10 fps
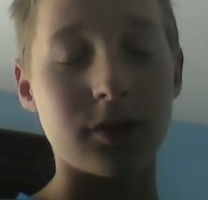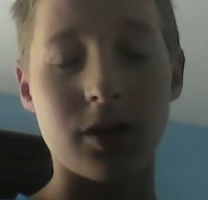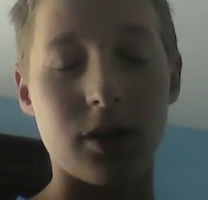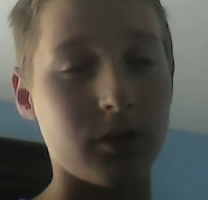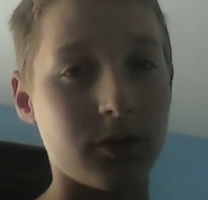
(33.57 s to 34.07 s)

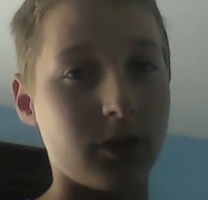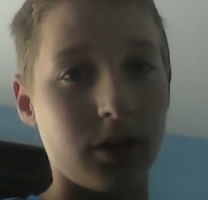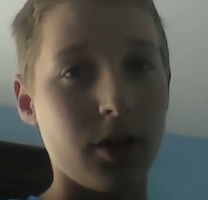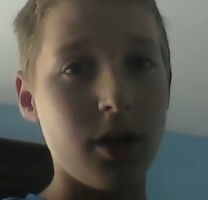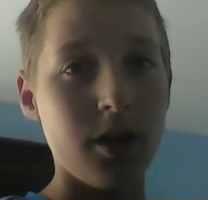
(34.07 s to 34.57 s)
So,
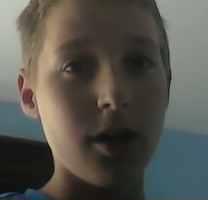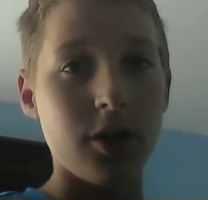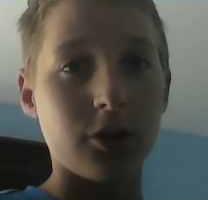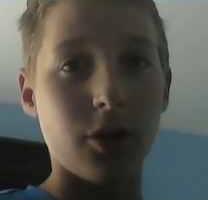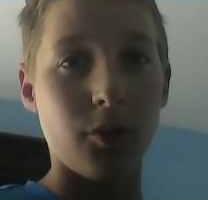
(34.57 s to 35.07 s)
uh,
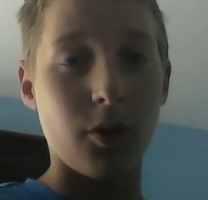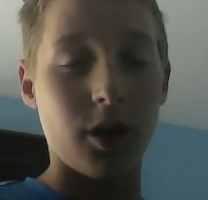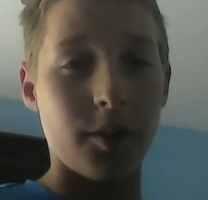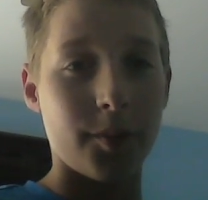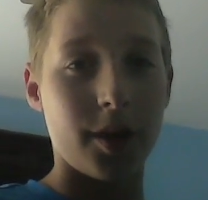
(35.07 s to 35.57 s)
so uh,
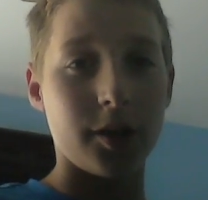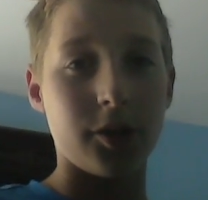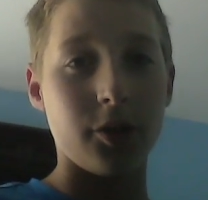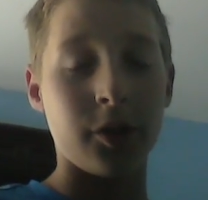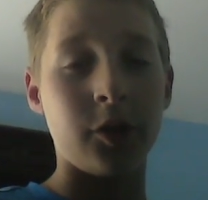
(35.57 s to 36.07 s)
I'm gonna
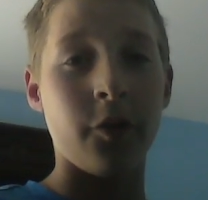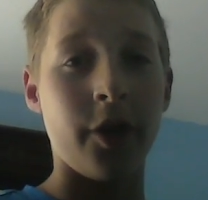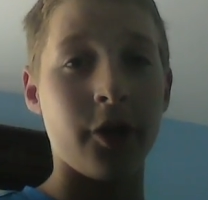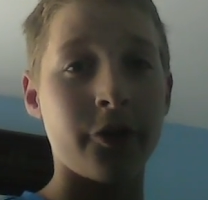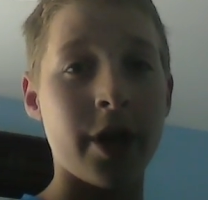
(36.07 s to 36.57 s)
do two
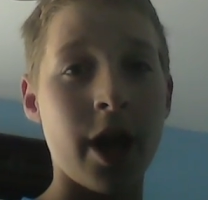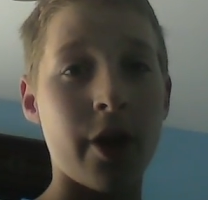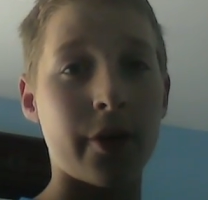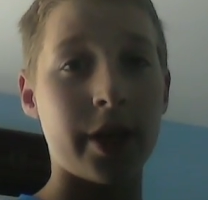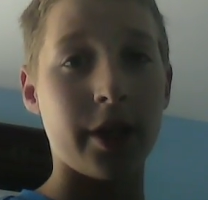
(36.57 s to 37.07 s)
videos
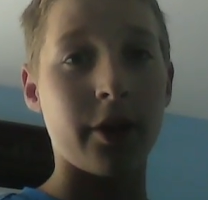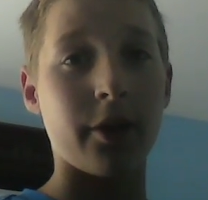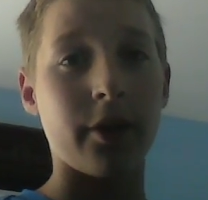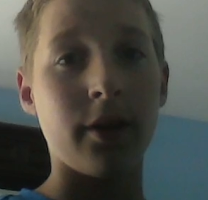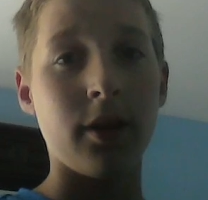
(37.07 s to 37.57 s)
now
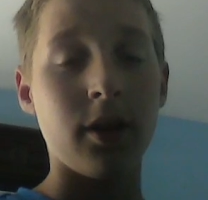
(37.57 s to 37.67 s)
here,